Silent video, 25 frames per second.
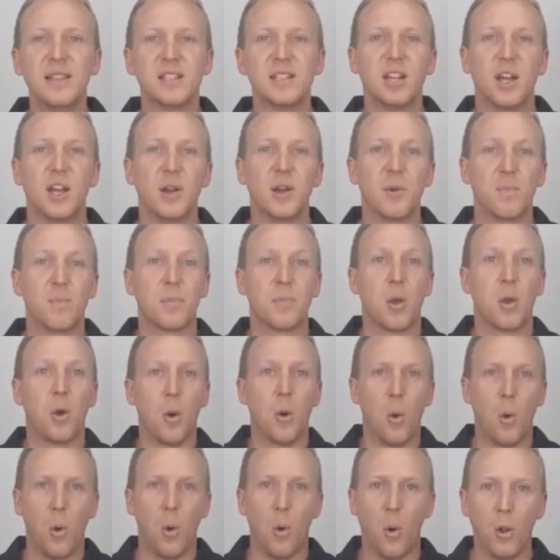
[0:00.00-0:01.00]
So
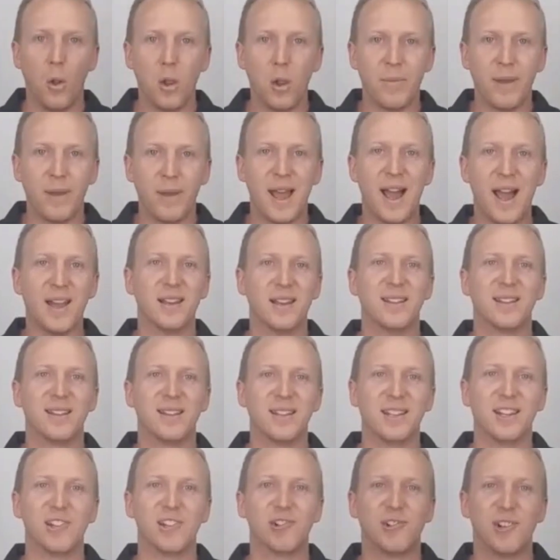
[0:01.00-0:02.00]
all about
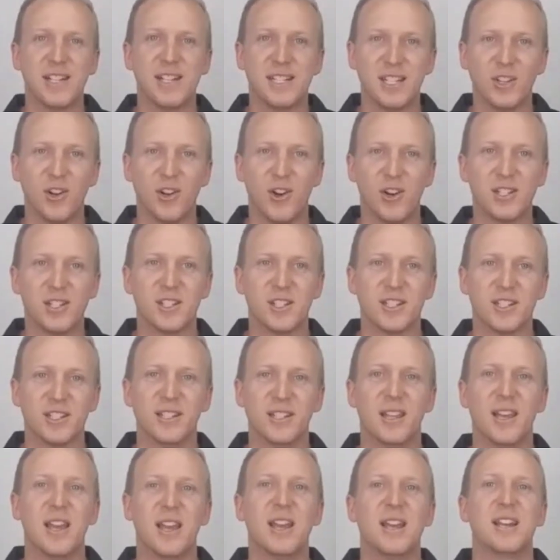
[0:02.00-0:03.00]
increasing
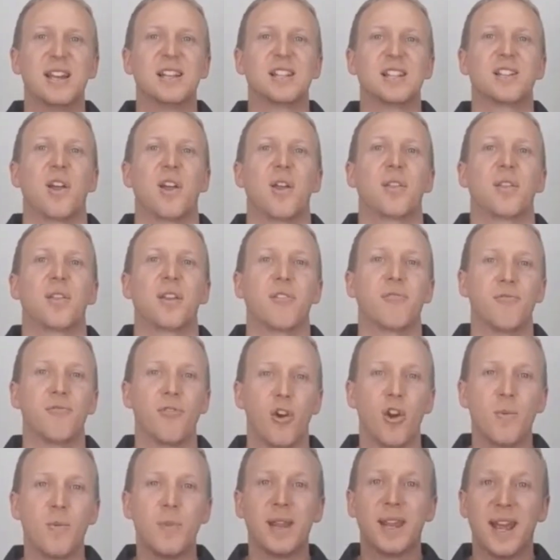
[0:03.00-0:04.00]
oxygen so that the
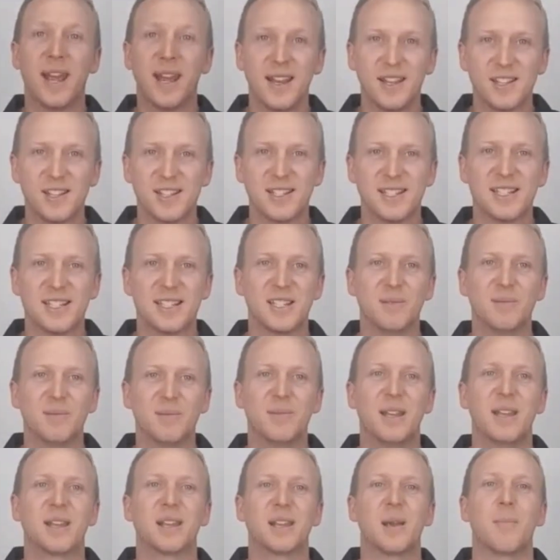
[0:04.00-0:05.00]
aerobic energy
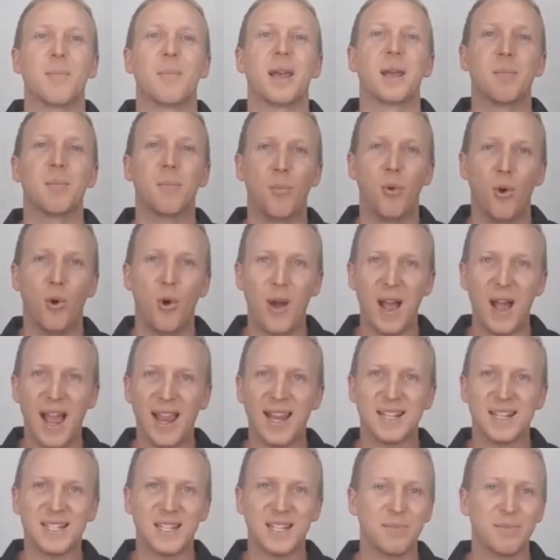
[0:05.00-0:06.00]
system can make more
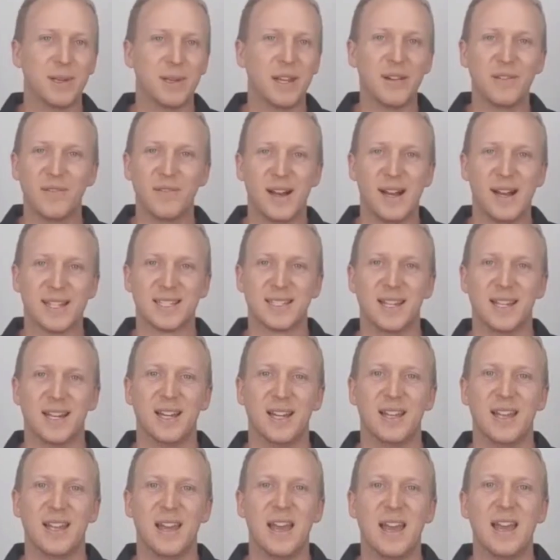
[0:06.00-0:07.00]
ATP
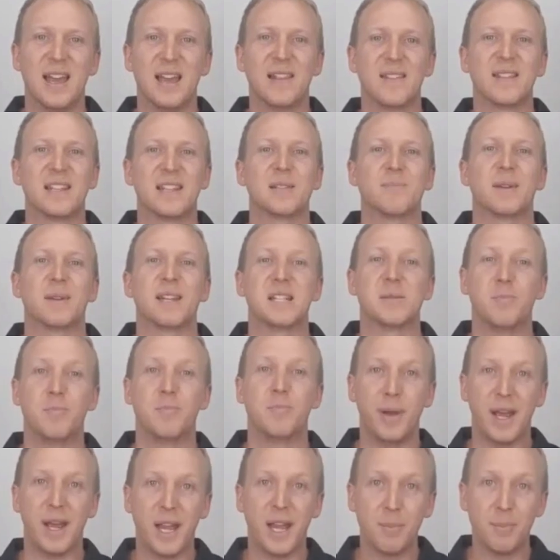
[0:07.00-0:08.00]
faster. This means
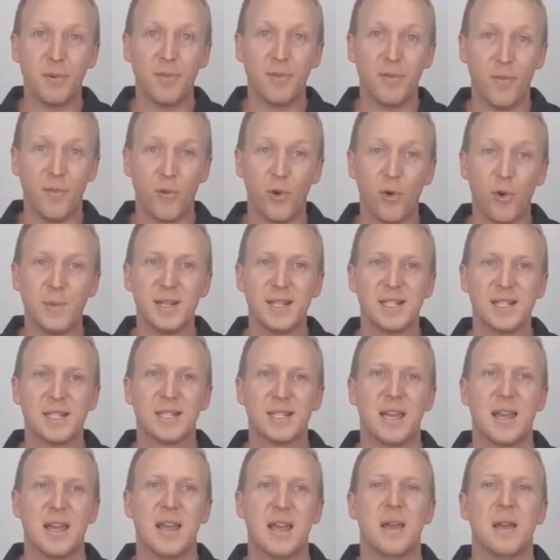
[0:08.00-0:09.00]
better
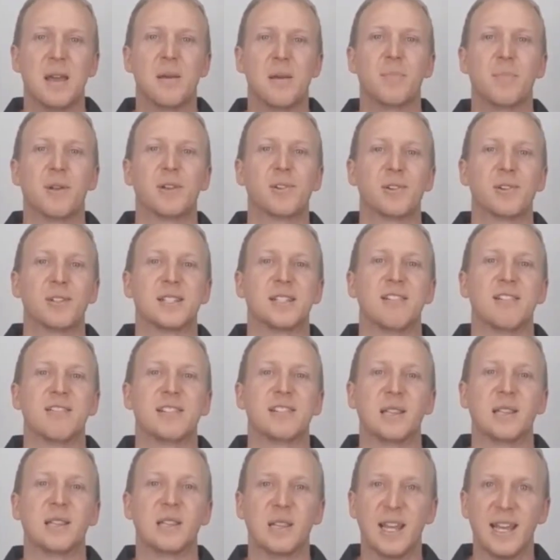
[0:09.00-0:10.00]
performance because there
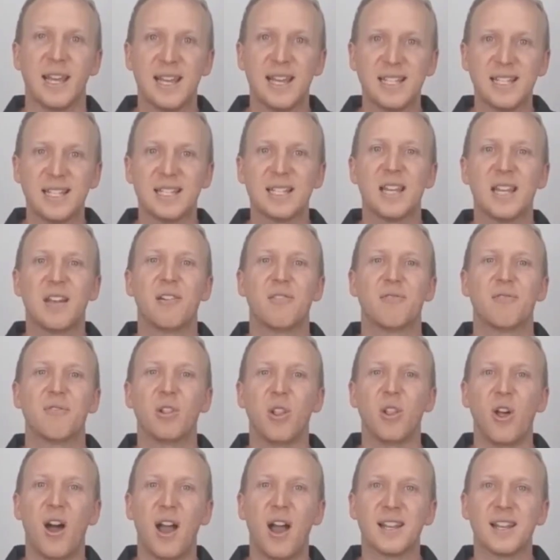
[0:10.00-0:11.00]
is less
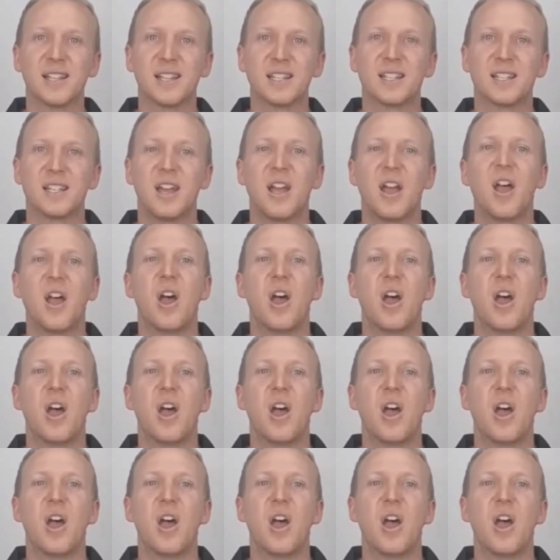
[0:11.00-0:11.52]
reliance